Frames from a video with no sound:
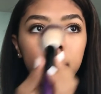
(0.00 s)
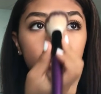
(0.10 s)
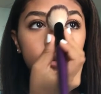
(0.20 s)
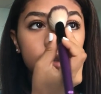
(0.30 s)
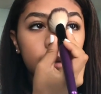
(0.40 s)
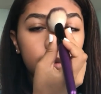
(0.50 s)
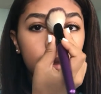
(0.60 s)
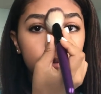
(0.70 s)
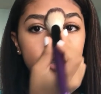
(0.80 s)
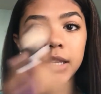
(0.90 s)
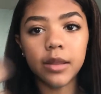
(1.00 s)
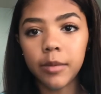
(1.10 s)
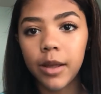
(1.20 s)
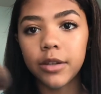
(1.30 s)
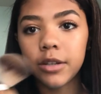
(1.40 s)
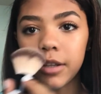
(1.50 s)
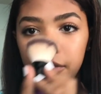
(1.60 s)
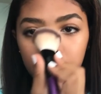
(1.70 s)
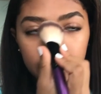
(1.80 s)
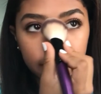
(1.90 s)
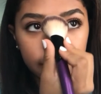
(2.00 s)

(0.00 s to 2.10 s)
be able to see the blush. It's fine.